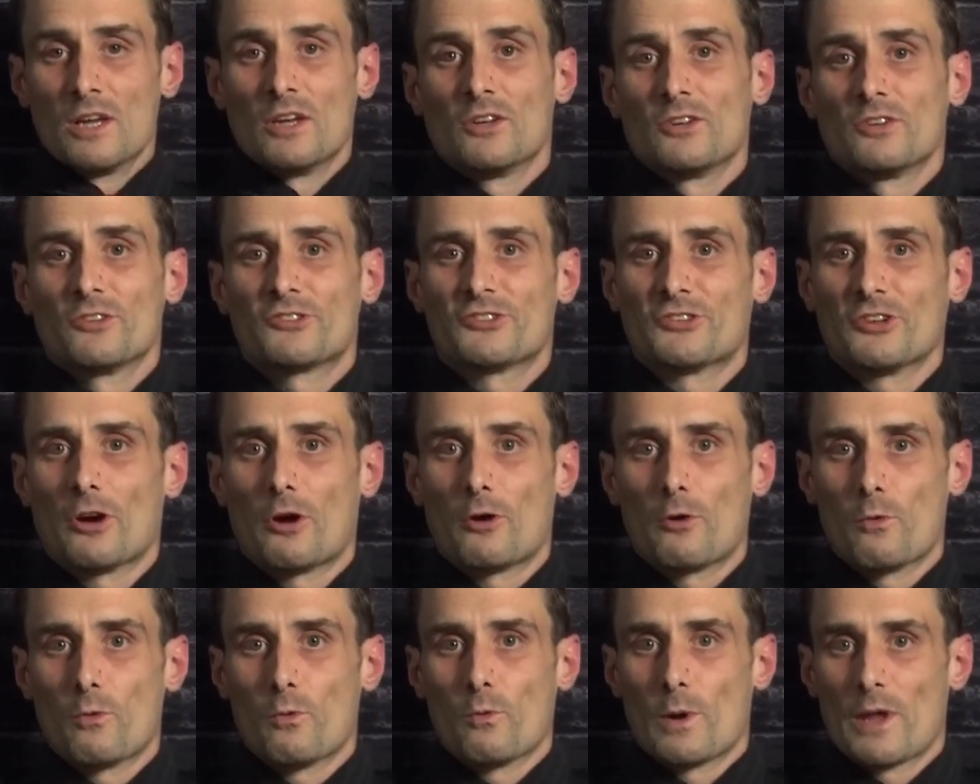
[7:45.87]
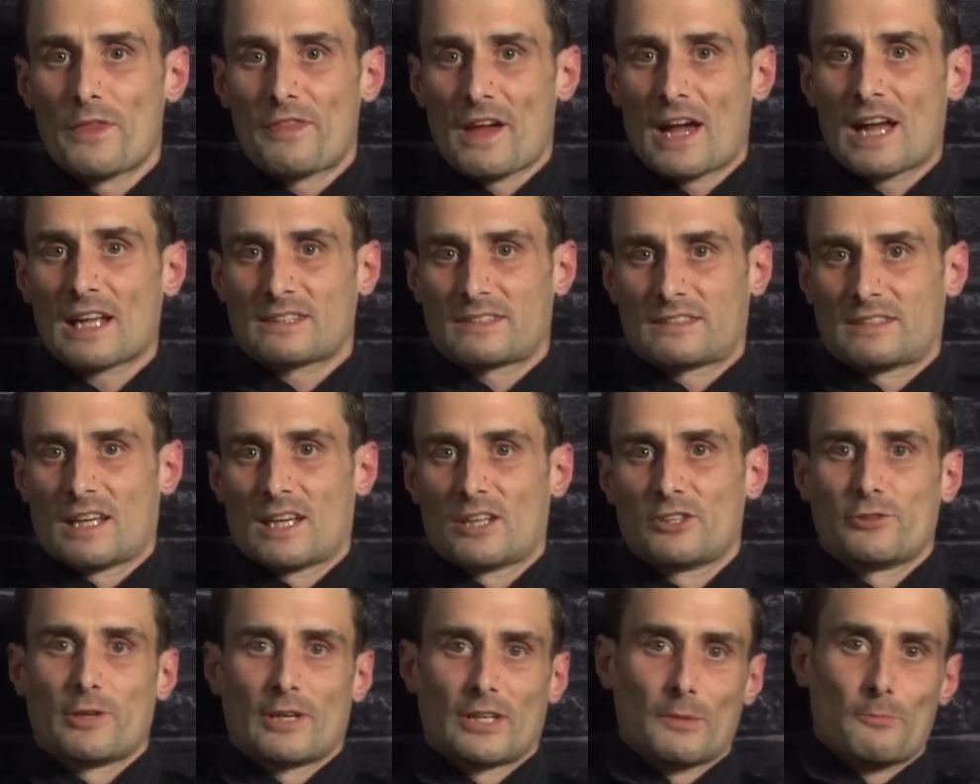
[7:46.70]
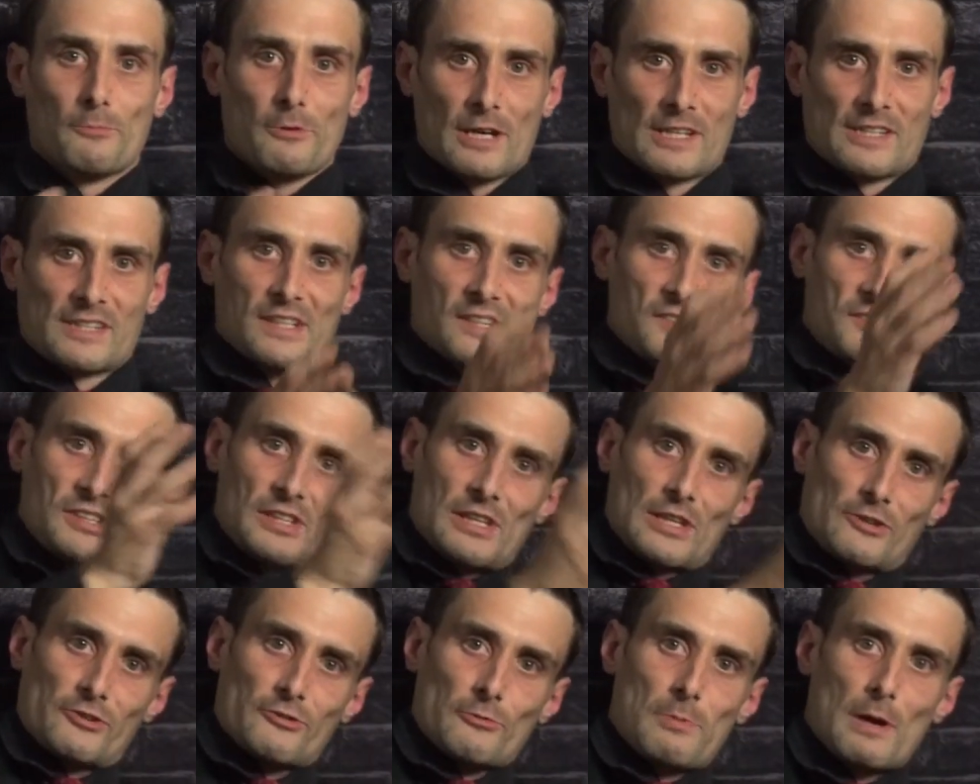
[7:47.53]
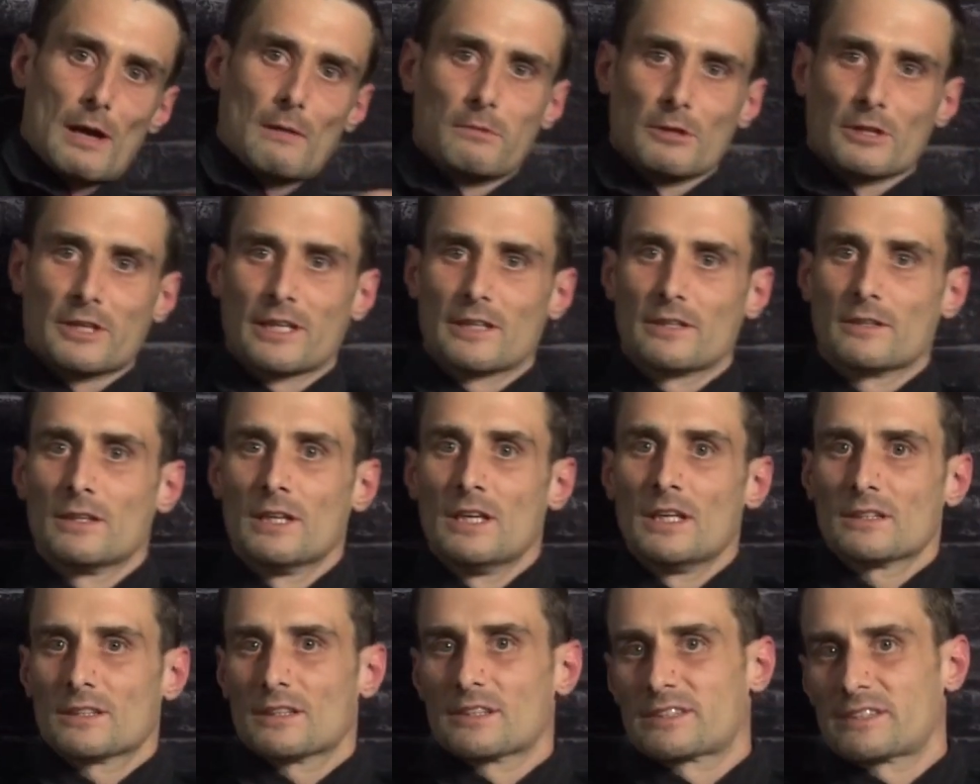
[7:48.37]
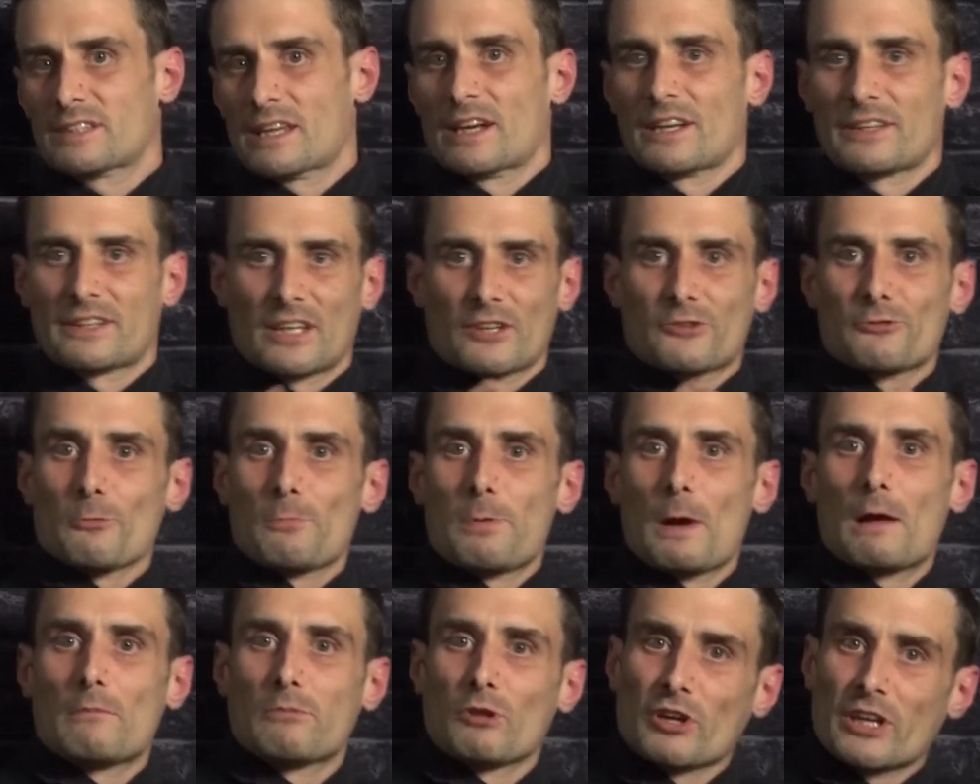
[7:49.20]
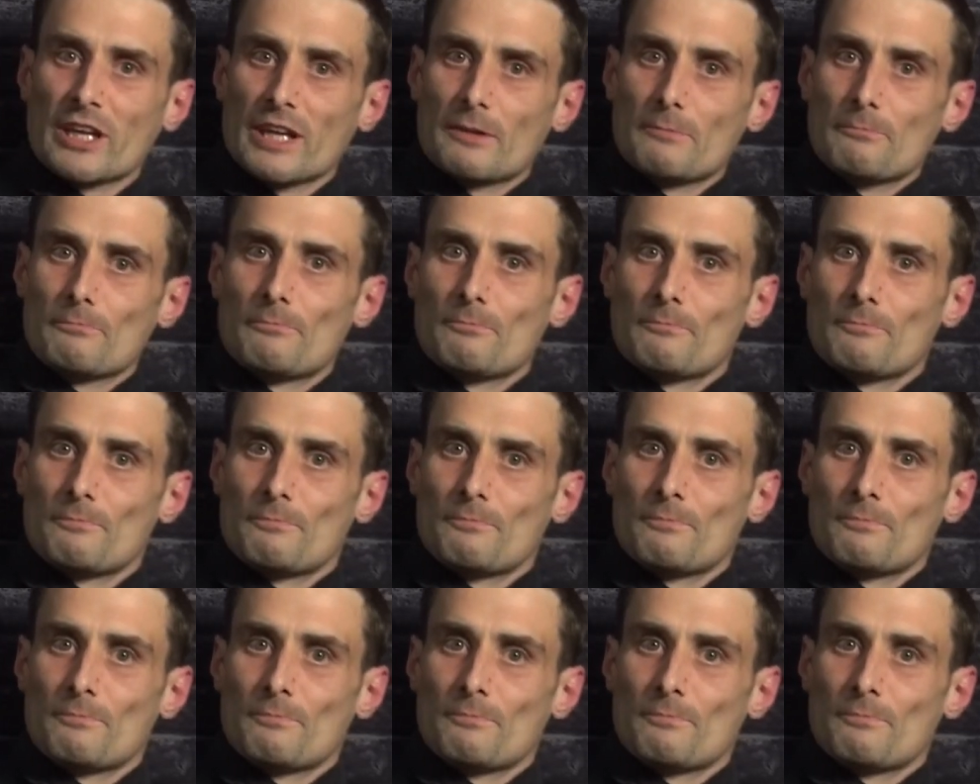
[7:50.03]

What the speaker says: So with that said, you had the presidency that's Republican, the Senate that's Republican,